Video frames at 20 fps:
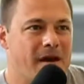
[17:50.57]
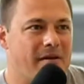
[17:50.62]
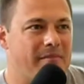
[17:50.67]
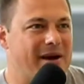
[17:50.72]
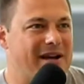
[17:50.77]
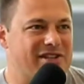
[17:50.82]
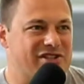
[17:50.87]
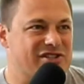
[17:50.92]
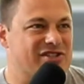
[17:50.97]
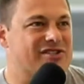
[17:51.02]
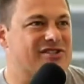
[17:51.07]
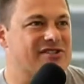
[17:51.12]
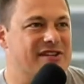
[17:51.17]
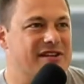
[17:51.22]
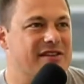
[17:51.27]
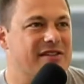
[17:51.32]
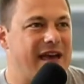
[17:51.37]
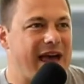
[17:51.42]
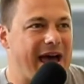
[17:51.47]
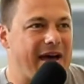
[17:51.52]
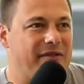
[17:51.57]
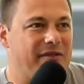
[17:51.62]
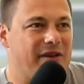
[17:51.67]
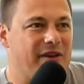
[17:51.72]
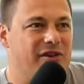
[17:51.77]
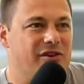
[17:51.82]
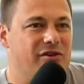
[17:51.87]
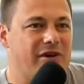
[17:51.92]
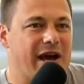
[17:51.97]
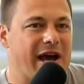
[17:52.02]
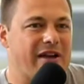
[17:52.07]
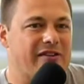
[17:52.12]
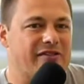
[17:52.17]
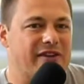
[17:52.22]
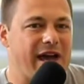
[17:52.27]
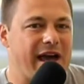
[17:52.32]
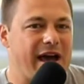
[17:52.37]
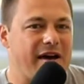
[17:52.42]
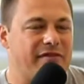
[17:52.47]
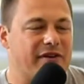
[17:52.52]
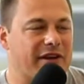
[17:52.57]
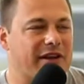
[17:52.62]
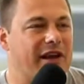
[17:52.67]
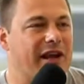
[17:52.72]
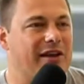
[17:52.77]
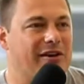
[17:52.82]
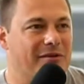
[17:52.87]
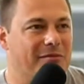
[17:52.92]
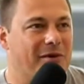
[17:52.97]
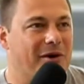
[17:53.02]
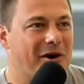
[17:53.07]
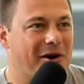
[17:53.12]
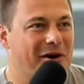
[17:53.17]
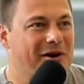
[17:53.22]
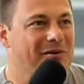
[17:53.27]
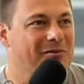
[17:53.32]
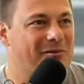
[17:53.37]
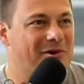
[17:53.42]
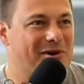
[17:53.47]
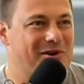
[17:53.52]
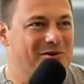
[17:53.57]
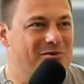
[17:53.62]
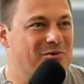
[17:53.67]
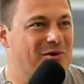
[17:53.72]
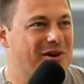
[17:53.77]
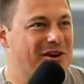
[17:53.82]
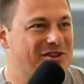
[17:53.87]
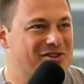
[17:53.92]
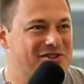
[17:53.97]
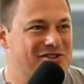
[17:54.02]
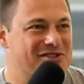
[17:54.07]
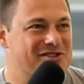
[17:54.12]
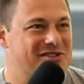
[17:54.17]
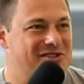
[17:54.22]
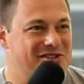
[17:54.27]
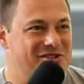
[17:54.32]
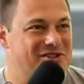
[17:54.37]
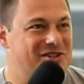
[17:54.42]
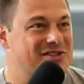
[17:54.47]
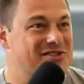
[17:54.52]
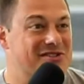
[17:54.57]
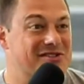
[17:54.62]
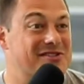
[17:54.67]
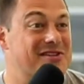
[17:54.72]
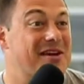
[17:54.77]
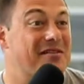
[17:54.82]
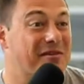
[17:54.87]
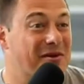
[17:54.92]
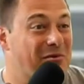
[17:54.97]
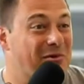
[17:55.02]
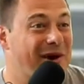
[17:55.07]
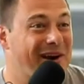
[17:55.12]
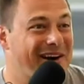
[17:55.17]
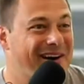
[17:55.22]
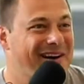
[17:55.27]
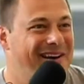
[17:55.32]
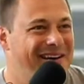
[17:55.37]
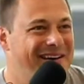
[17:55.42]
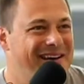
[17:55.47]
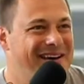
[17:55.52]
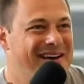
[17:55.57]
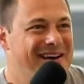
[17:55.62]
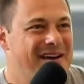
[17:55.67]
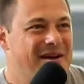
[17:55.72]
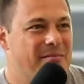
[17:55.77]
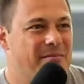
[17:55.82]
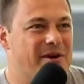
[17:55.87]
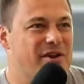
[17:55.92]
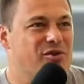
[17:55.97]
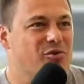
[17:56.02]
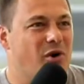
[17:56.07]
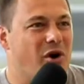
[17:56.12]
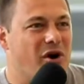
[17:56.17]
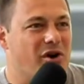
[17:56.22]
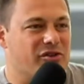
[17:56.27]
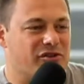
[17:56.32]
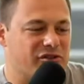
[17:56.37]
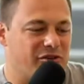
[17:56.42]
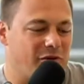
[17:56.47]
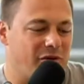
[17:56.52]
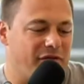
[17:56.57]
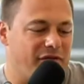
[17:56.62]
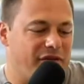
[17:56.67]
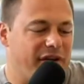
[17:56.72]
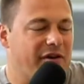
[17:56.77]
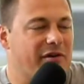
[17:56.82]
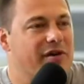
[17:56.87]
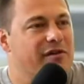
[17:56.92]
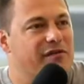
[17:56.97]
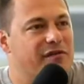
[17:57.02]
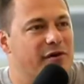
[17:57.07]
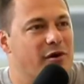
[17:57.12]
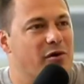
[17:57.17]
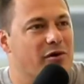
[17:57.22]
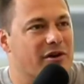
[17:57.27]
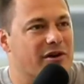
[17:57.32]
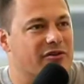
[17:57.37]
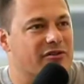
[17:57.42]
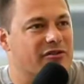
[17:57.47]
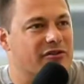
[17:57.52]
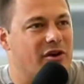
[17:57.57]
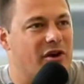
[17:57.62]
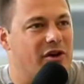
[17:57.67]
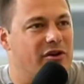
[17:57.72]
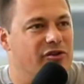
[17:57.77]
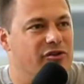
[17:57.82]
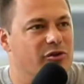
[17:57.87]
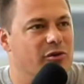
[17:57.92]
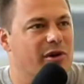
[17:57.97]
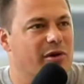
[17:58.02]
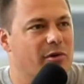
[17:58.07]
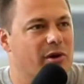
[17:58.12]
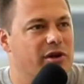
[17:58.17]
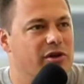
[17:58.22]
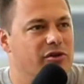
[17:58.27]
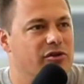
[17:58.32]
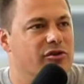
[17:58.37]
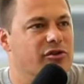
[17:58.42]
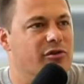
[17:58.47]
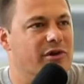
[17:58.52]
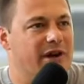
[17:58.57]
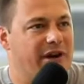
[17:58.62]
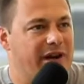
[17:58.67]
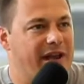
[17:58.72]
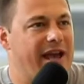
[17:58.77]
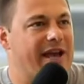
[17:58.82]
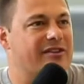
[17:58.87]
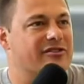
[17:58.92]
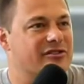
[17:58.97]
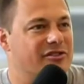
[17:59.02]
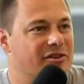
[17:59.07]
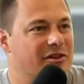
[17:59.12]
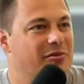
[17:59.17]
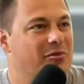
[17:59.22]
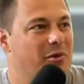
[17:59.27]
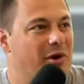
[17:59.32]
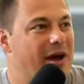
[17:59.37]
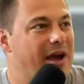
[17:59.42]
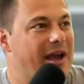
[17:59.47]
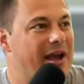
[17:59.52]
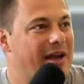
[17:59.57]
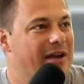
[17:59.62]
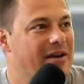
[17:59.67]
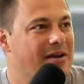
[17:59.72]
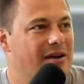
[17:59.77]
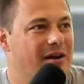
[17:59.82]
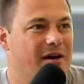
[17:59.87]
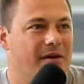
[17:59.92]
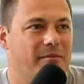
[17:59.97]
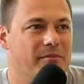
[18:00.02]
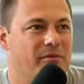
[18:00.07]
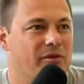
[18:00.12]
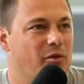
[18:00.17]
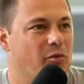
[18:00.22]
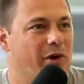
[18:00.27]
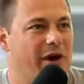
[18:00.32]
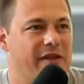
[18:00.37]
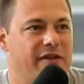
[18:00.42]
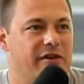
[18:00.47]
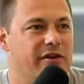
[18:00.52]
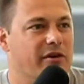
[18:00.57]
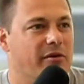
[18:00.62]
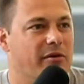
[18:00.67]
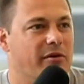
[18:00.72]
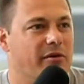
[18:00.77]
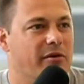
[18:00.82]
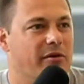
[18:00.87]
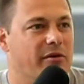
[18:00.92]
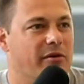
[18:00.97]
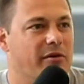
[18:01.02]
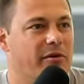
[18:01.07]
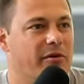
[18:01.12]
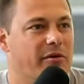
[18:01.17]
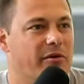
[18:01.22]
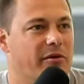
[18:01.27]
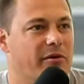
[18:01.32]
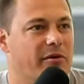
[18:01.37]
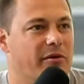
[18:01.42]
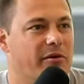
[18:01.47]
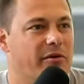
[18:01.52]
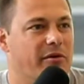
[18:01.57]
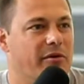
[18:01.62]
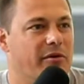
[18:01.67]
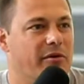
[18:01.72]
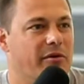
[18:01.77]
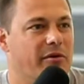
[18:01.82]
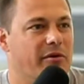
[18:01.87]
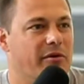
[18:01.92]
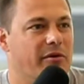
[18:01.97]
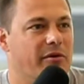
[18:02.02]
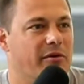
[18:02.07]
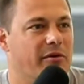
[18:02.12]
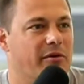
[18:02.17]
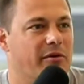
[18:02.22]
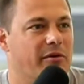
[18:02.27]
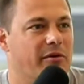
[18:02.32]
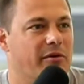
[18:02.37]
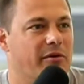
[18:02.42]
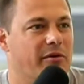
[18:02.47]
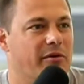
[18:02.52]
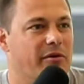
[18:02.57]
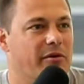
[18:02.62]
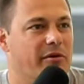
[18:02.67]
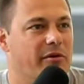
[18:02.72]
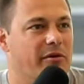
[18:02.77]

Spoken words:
I just see that you guys have a kingdom heart where you want to just see Jesus everywhere, but you also are very focused on doing what you do in an excellent way. The way that you're mentoring men, the way that you're going after